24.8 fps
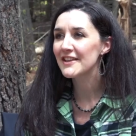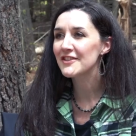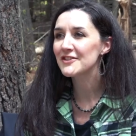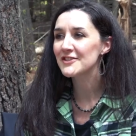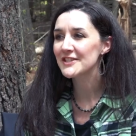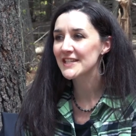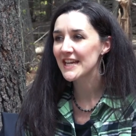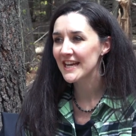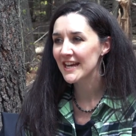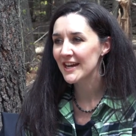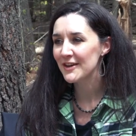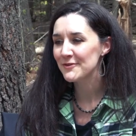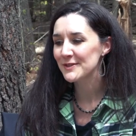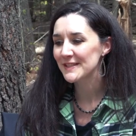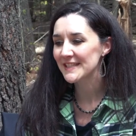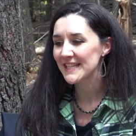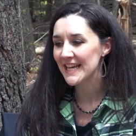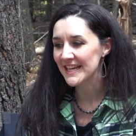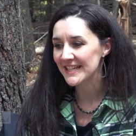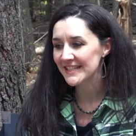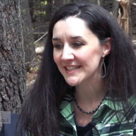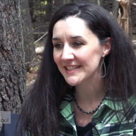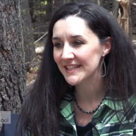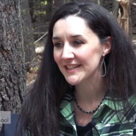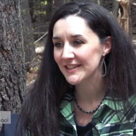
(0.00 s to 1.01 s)
other day I was
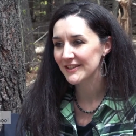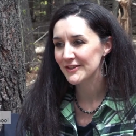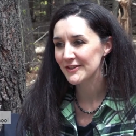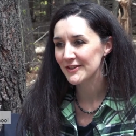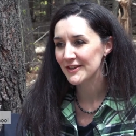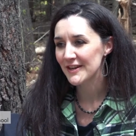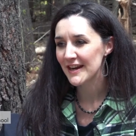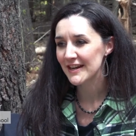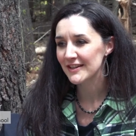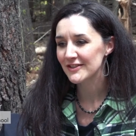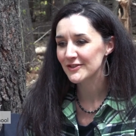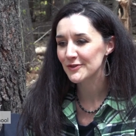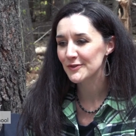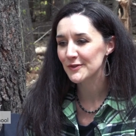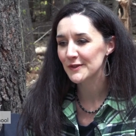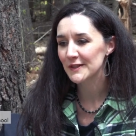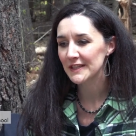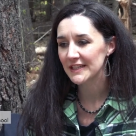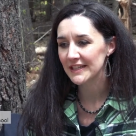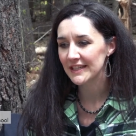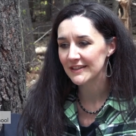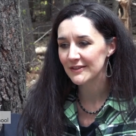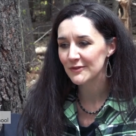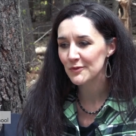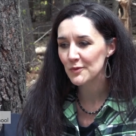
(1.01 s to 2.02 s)
asking her
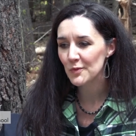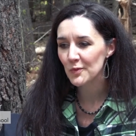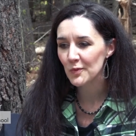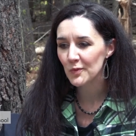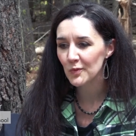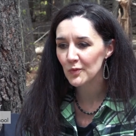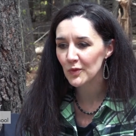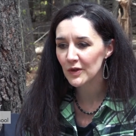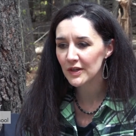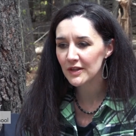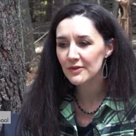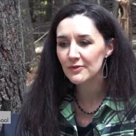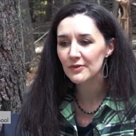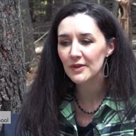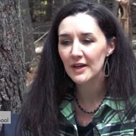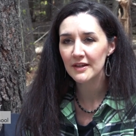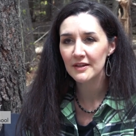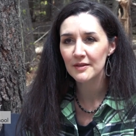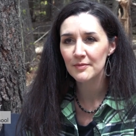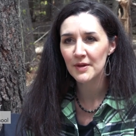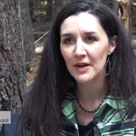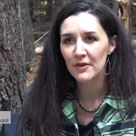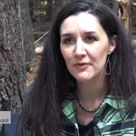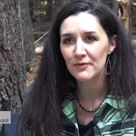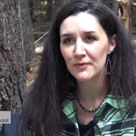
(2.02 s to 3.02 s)
actually, what do you like
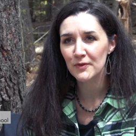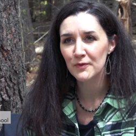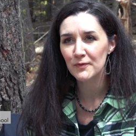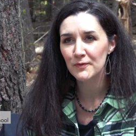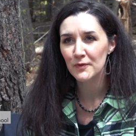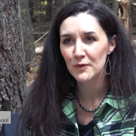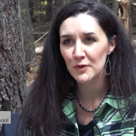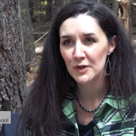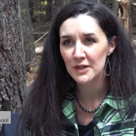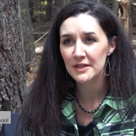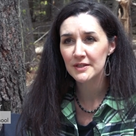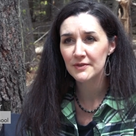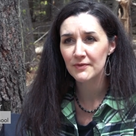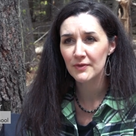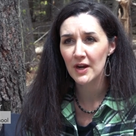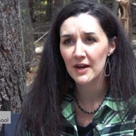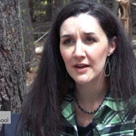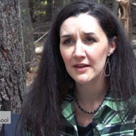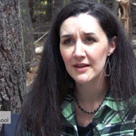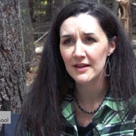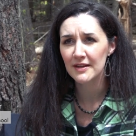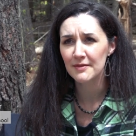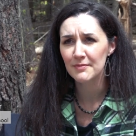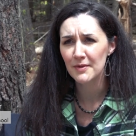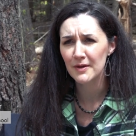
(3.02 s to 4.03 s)
about Forest
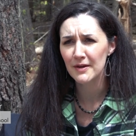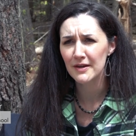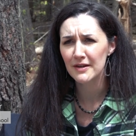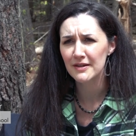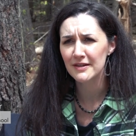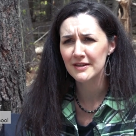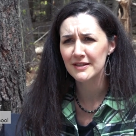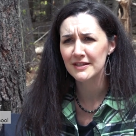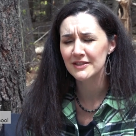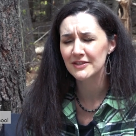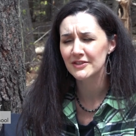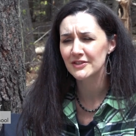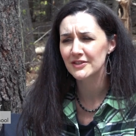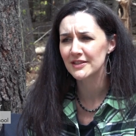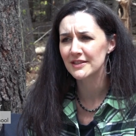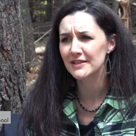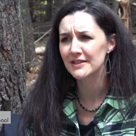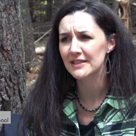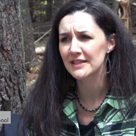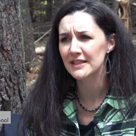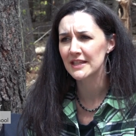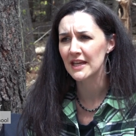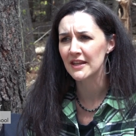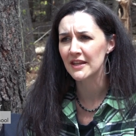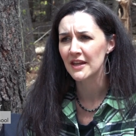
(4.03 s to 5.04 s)
Friday, Parker? And she
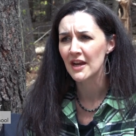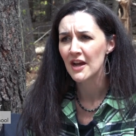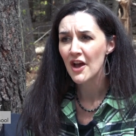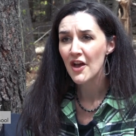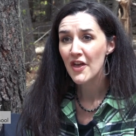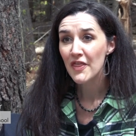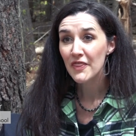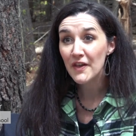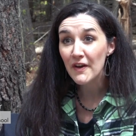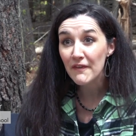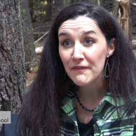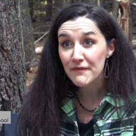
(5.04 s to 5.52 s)
said, the